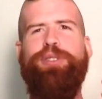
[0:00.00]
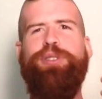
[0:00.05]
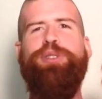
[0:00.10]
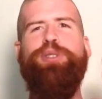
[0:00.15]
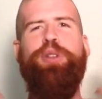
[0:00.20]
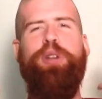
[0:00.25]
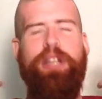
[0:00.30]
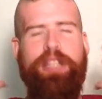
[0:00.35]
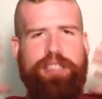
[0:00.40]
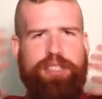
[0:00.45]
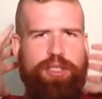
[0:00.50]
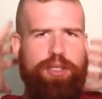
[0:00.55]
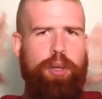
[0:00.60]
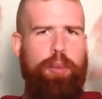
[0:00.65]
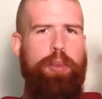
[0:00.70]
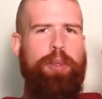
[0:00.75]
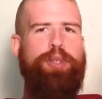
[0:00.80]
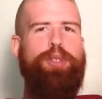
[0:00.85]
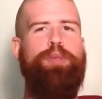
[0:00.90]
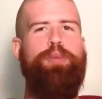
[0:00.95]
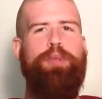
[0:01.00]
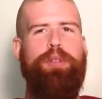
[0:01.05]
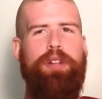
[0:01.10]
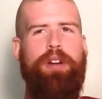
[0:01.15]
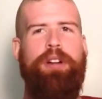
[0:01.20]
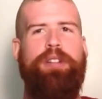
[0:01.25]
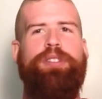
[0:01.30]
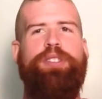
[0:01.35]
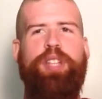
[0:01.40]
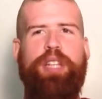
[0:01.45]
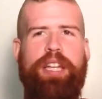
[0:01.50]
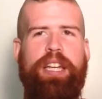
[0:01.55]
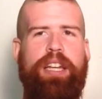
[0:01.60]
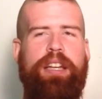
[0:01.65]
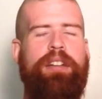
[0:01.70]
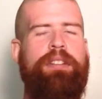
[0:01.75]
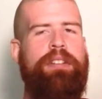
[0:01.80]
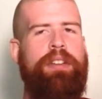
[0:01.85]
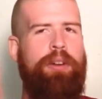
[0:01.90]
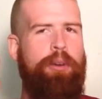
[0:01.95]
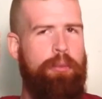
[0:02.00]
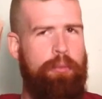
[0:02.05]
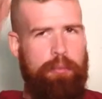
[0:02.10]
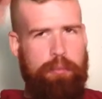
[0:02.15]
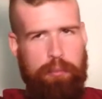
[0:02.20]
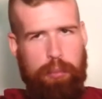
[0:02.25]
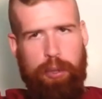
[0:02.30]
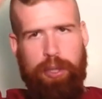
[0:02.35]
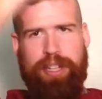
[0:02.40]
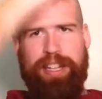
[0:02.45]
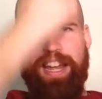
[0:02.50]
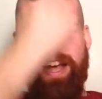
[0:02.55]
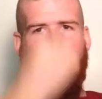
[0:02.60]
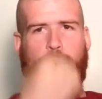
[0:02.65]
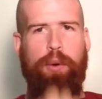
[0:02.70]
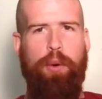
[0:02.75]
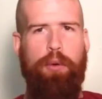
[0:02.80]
it's super large that he can pull it down